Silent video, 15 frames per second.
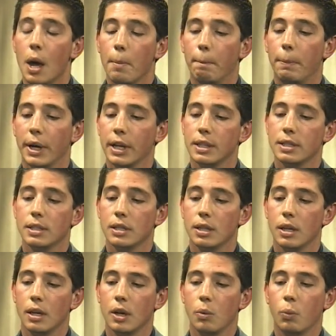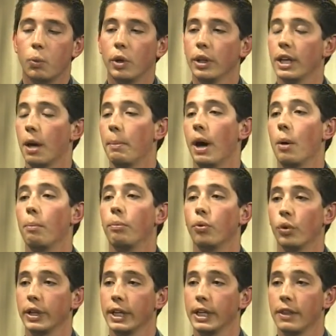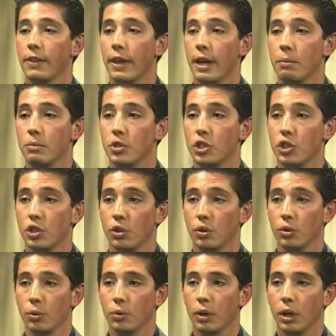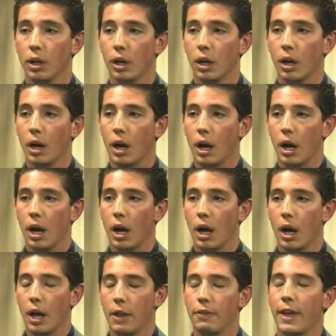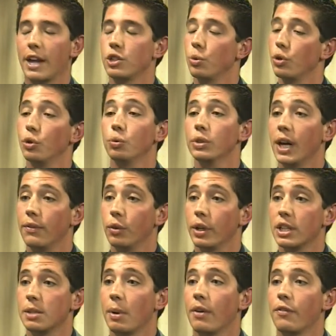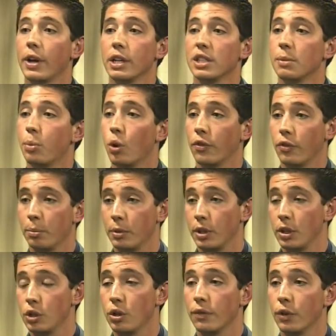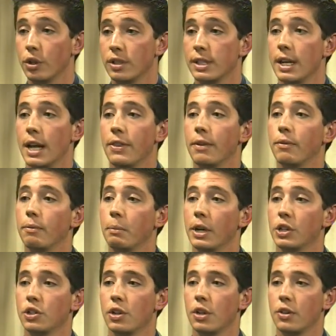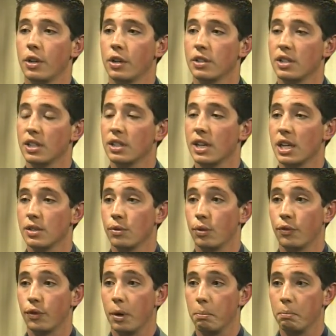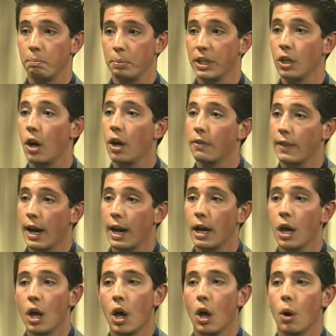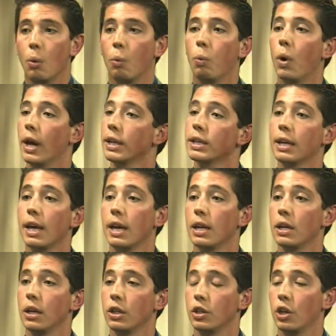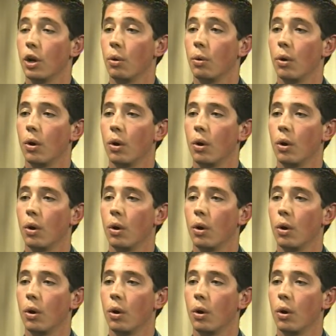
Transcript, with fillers: But it's really about bringing them to that to a new level. It's about finding support from the university and then making sure that they're successful from beyond that. What can you know?